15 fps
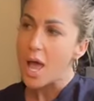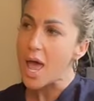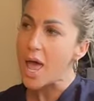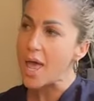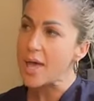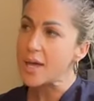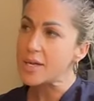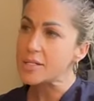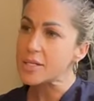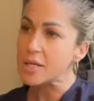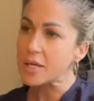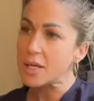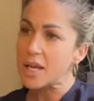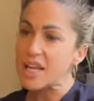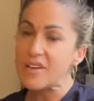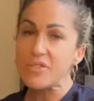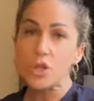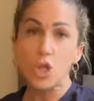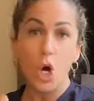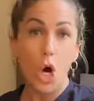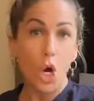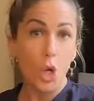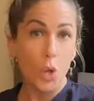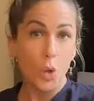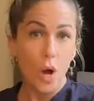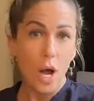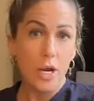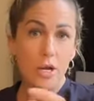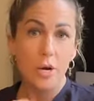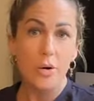And even though
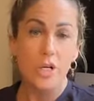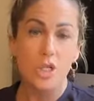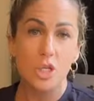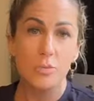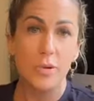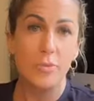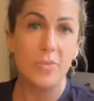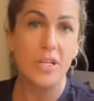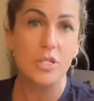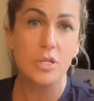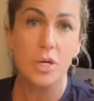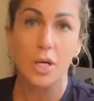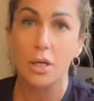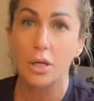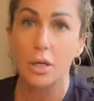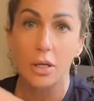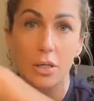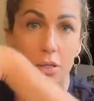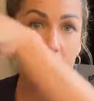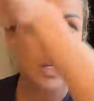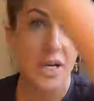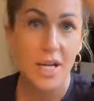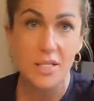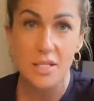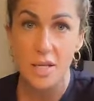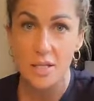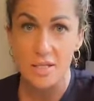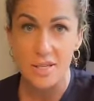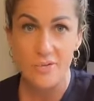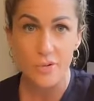I know I should be mentoring the
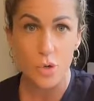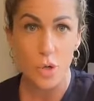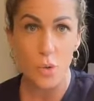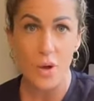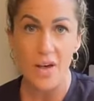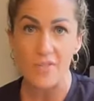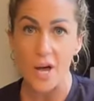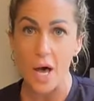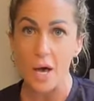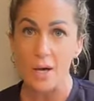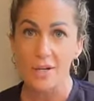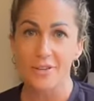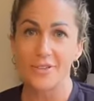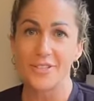next level, whoever,